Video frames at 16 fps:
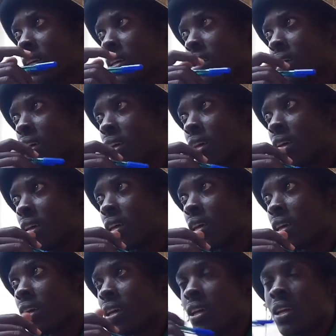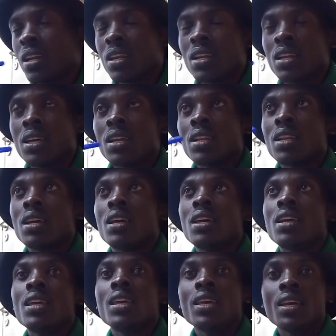and then the
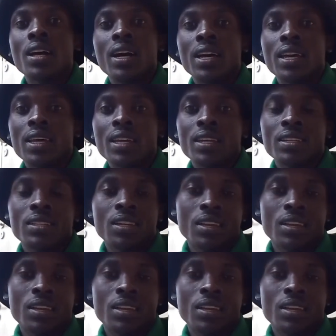EIS,